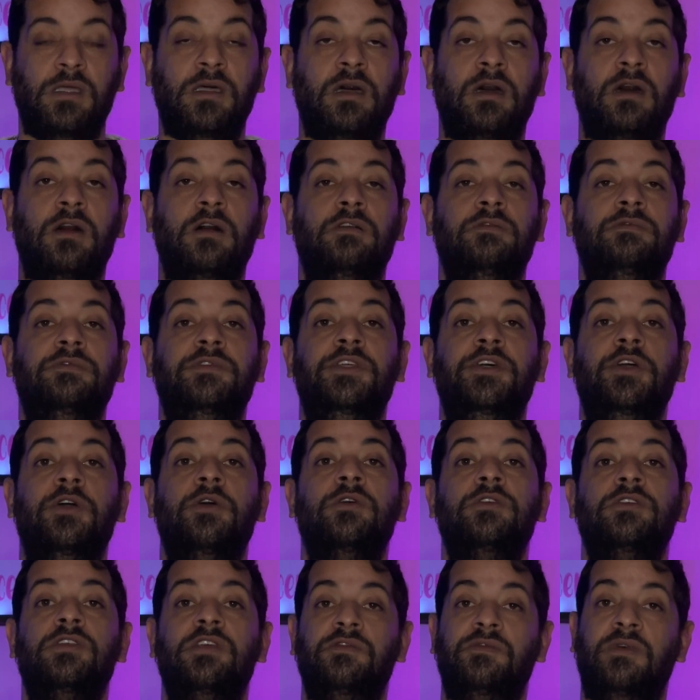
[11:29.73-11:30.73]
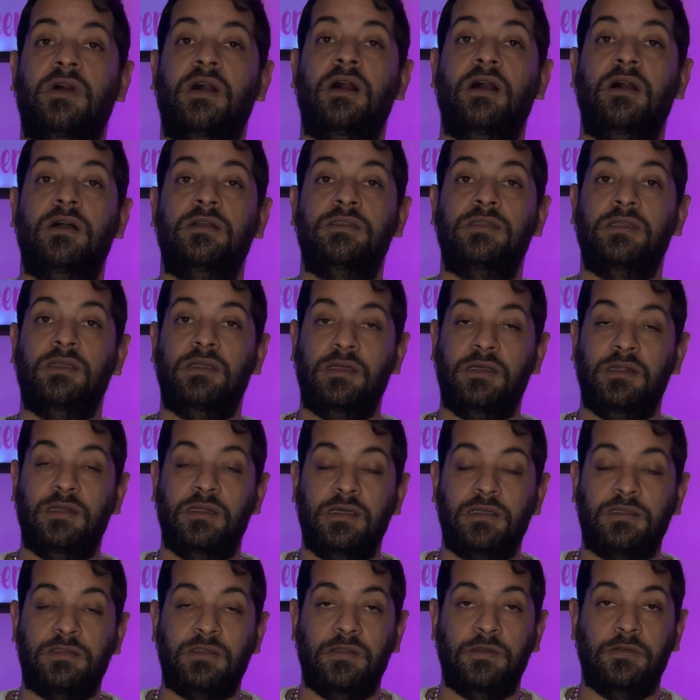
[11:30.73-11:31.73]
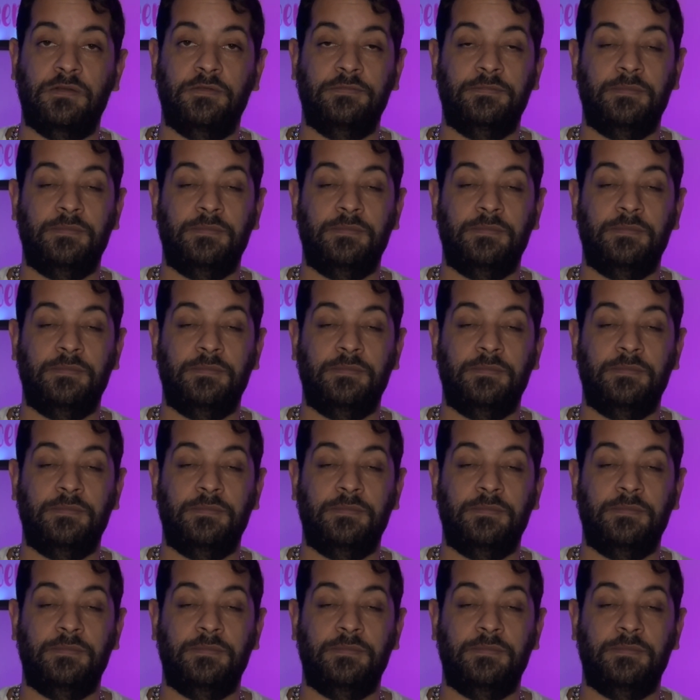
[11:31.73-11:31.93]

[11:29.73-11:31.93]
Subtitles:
of the Sauvage Elixir.